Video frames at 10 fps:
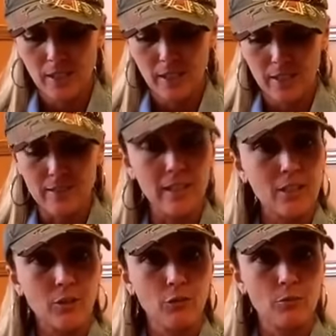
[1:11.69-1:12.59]
and thank
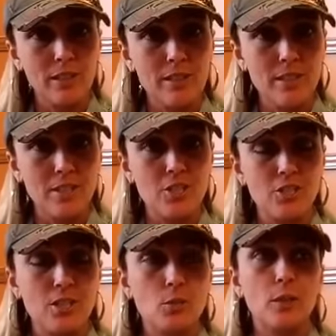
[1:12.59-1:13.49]
you for being such a
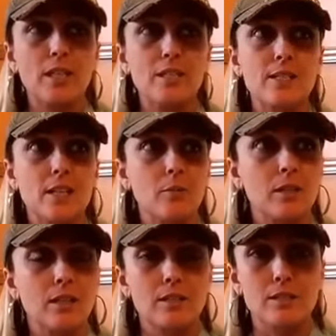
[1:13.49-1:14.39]
sweet
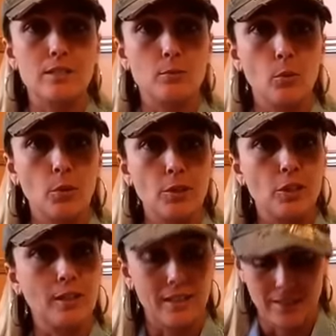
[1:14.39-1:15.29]
subby and
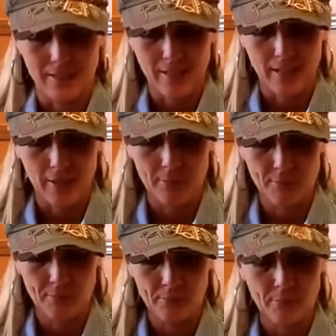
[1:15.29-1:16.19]
supporter. And uh,
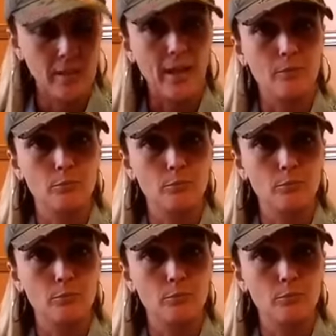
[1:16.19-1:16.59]
yeah,